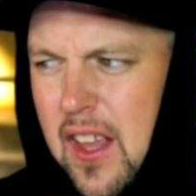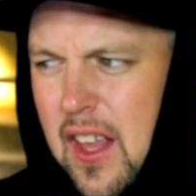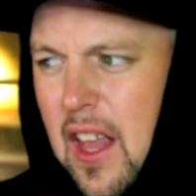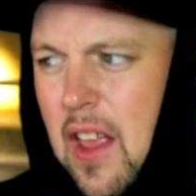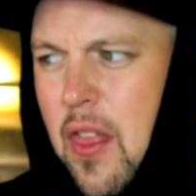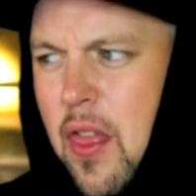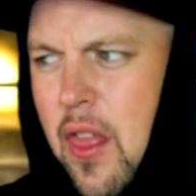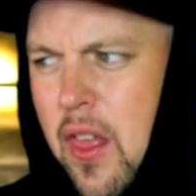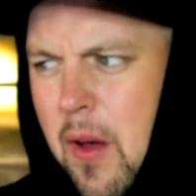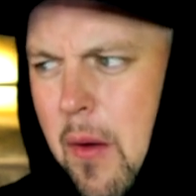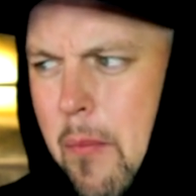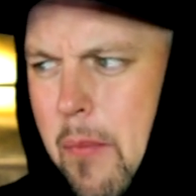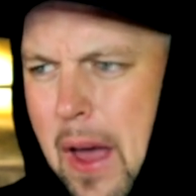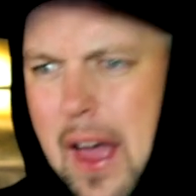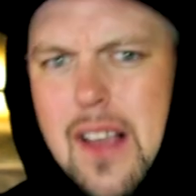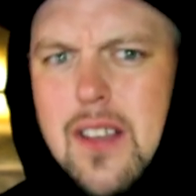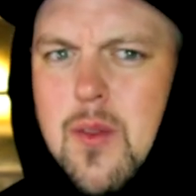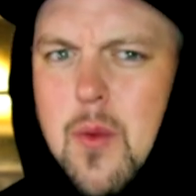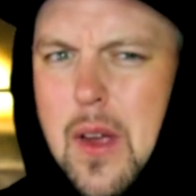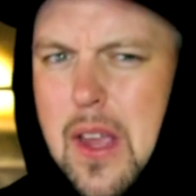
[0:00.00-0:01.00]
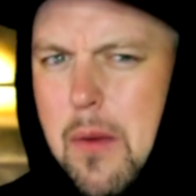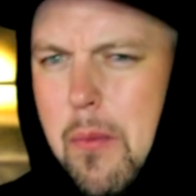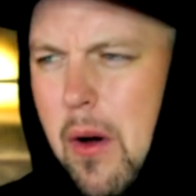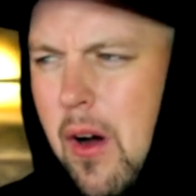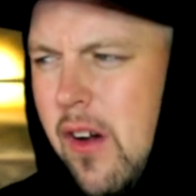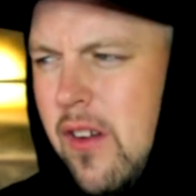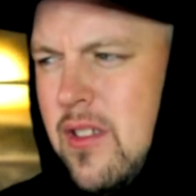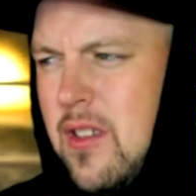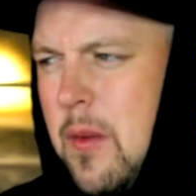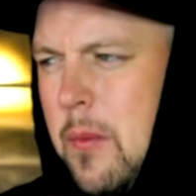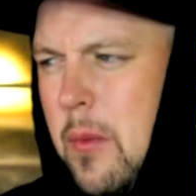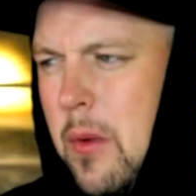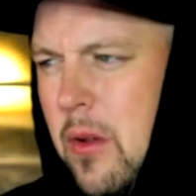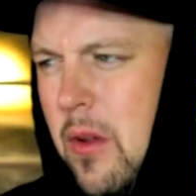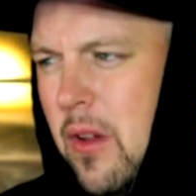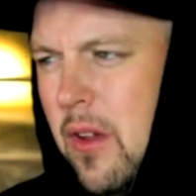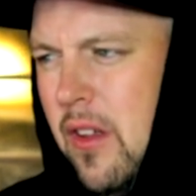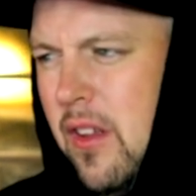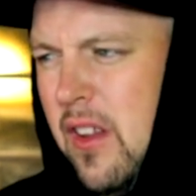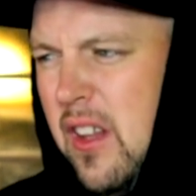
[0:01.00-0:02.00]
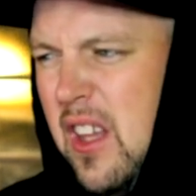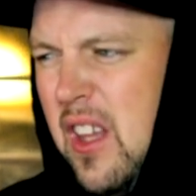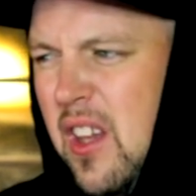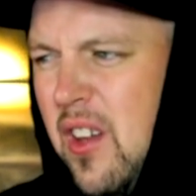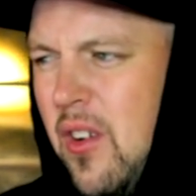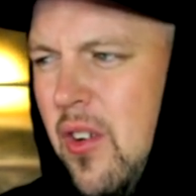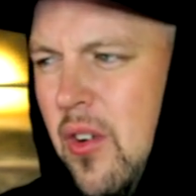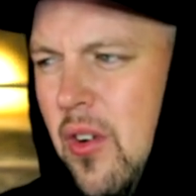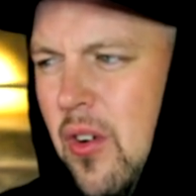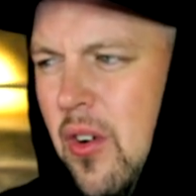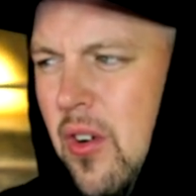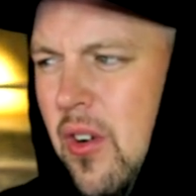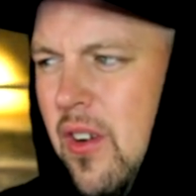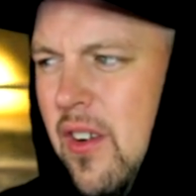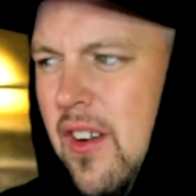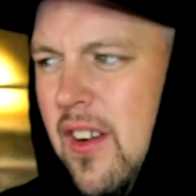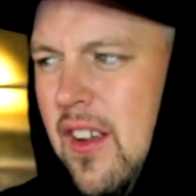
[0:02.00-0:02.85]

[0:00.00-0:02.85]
in the best way possible. Ew.